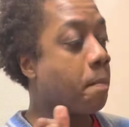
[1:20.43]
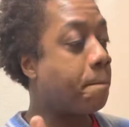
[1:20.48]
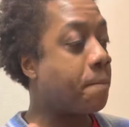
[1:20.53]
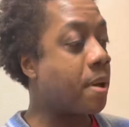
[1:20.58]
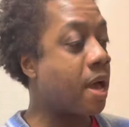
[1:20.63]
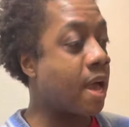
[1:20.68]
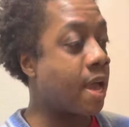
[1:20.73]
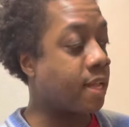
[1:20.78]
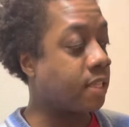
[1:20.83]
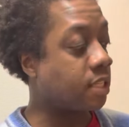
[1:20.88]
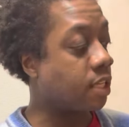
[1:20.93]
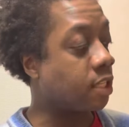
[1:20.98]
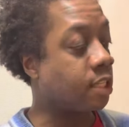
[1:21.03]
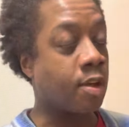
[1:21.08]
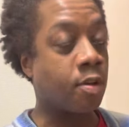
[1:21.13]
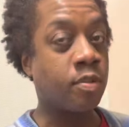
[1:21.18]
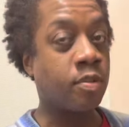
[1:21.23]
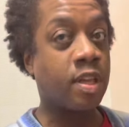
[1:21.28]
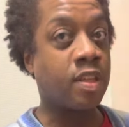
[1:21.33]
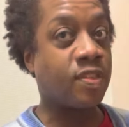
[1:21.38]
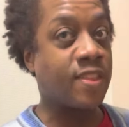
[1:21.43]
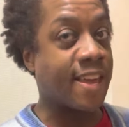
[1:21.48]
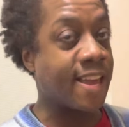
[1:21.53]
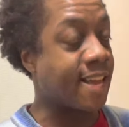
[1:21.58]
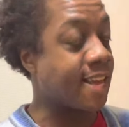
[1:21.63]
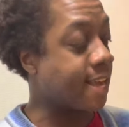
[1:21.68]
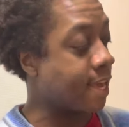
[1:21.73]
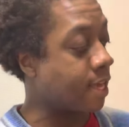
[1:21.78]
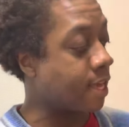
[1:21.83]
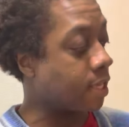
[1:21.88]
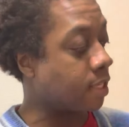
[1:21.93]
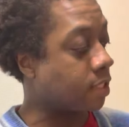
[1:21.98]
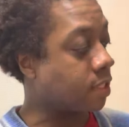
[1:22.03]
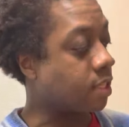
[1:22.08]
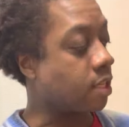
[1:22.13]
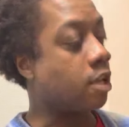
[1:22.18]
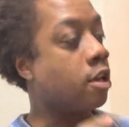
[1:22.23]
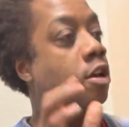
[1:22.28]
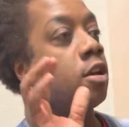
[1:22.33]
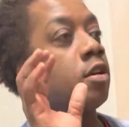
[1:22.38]
But the only thing
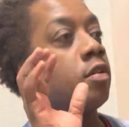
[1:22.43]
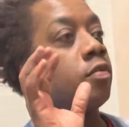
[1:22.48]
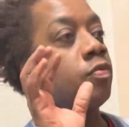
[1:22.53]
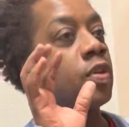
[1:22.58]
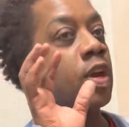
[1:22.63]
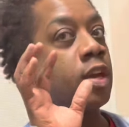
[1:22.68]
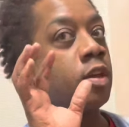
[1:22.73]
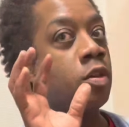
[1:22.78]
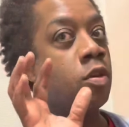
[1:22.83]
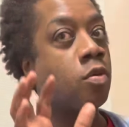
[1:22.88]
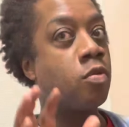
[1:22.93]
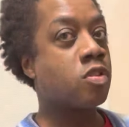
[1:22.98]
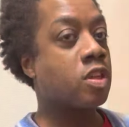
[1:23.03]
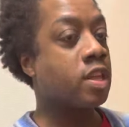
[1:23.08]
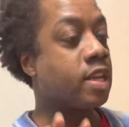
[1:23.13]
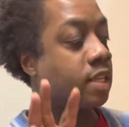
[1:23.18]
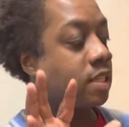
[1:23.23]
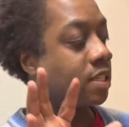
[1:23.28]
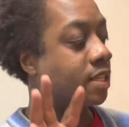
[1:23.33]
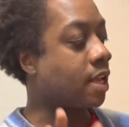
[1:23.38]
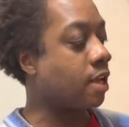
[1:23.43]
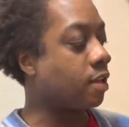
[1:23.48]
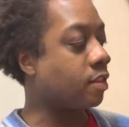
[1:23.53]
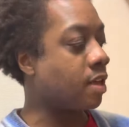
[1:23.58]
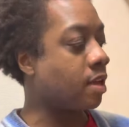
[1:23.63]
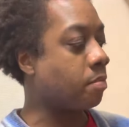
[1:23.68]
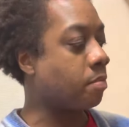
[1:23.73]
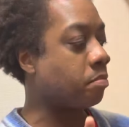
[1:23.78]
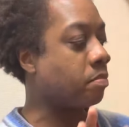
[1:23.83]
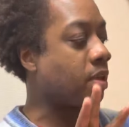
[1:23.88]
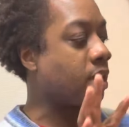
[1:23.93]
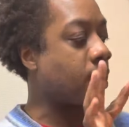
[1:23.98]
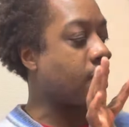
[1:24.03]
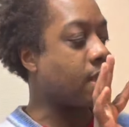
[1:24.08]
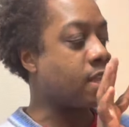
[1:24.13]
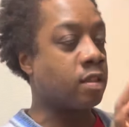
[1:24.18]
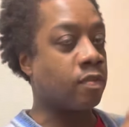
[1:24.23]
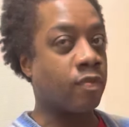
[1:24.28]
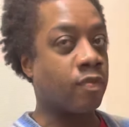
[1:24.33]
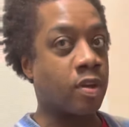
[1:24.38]
is they usually sell them
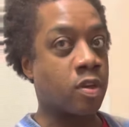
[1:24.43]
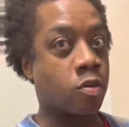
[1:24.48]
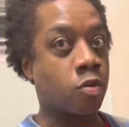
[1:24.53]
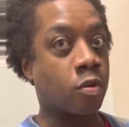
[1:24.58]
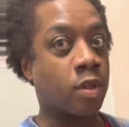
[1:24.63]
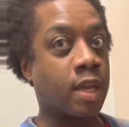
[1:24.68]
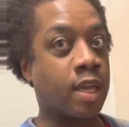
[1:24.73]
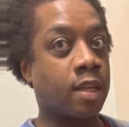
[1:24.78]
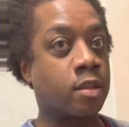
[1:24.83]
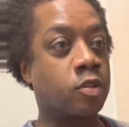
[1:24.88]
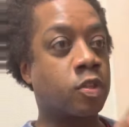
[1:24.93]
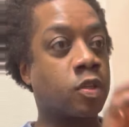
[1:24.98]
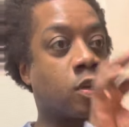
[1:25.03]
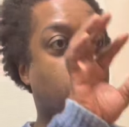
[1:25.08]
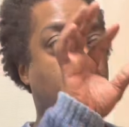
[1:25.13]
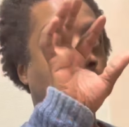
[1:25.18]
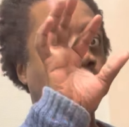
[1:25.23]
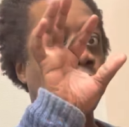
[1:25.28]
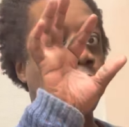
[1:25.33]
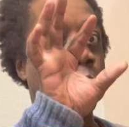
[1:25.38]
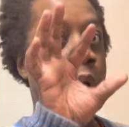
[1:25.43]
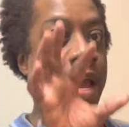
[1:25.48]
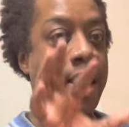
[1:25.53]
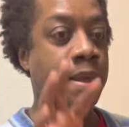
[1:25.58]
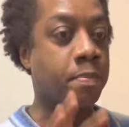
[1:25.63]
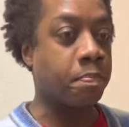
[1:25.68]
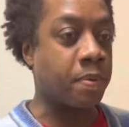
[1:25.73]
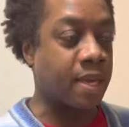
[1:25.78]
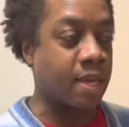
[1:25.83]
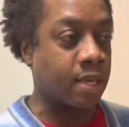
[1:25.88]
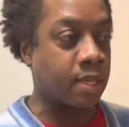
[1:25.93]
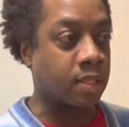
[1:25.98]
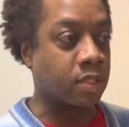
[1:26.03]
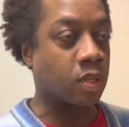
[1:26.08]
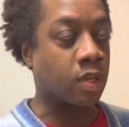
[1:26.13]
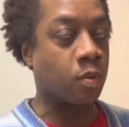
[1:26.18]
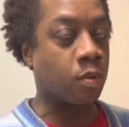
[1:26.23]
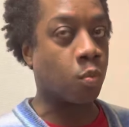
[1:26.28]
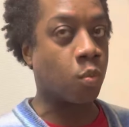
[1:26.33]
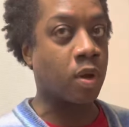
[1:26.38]
individually. So the white beans
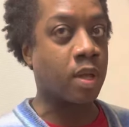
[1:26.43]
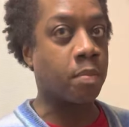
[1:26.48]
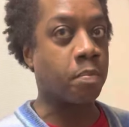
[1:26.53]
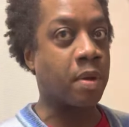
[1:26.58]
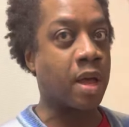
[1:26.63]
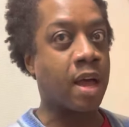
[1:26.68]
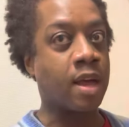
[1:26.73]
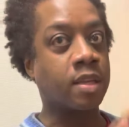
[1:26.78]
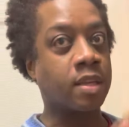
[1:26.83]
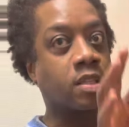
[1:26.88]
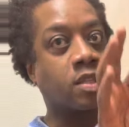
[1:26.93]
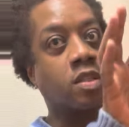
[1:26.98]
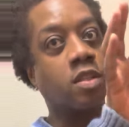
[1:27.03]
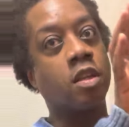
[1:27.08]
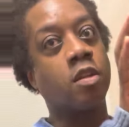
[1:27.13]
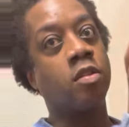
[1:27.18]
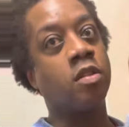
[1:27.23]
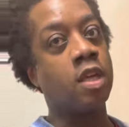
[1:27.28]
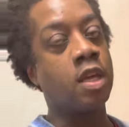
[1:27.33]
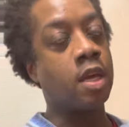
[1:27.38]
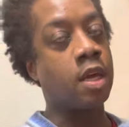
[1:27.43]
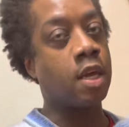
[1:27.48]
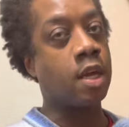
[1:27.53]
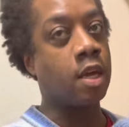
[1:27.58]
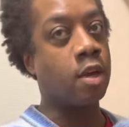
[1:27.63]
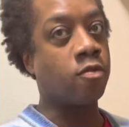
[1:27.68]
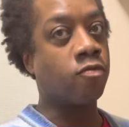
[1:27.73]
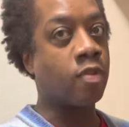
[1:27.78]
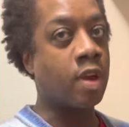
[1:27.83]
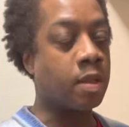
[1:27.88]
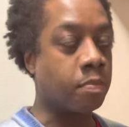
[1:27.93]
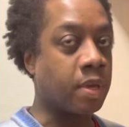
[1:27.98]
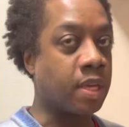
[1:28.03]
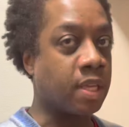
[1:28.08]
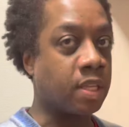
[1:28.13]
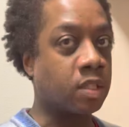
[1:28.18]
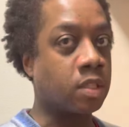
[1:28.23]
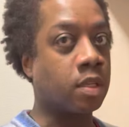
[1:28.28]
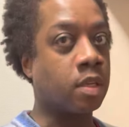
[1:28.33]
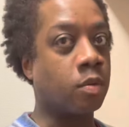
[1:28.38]
in one box, the red
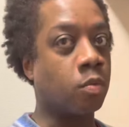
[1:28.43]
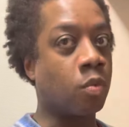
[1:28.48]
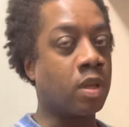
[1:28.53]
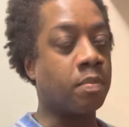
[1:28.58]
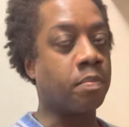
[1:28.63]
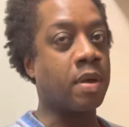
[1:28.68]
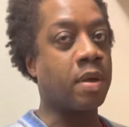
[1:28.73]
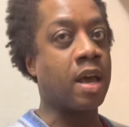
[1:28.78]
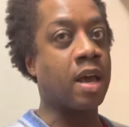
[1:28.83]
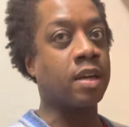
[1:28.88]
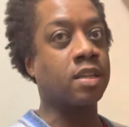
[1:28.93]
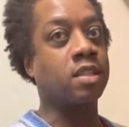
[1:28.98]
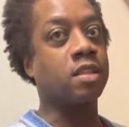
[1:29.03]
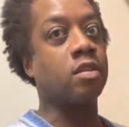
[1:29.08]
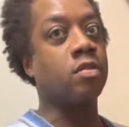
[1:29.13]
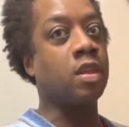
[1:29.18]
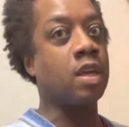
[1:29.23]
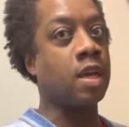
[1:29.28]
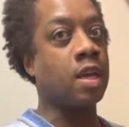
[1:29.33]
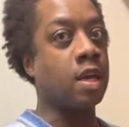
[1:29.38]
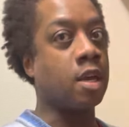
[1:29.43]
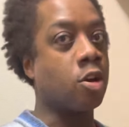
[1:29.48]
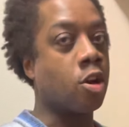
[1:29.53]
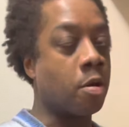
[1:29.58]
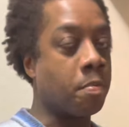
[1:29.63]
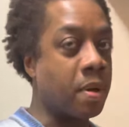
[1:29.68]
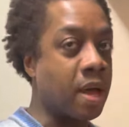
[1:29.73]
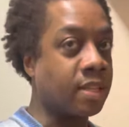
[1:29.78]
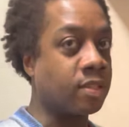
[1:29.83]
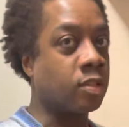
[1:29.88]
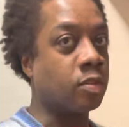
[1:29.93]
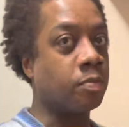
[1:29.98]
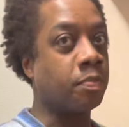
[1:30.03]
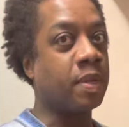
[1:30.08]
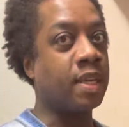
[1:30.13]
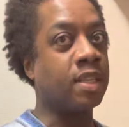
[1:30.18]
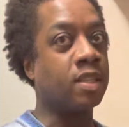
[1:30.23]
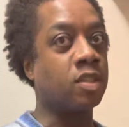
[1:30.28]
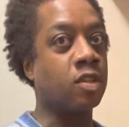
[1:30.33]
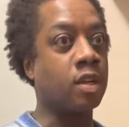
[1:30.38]
beans in one box, the garbanzo
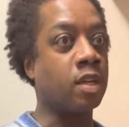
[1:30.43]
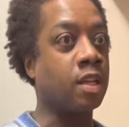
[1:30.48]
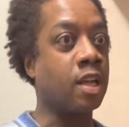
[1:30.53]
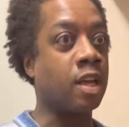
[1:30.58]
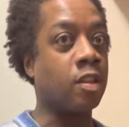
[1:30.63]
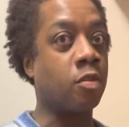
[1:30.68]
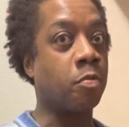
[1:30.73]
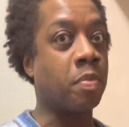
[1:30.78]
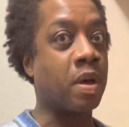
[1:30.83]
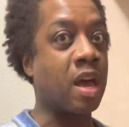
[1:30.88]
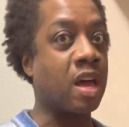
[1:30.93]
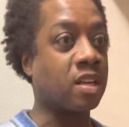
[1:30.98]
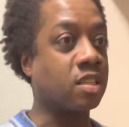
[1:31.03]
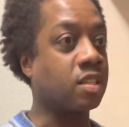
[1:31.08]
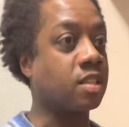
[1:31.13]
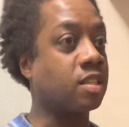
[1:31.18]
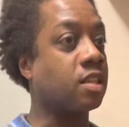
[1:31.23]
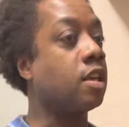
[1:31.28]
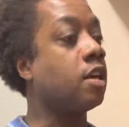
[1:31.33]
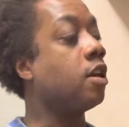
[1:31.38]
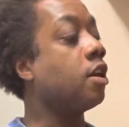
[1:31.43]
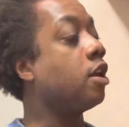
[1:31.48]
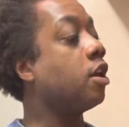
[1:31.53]
beans in another box.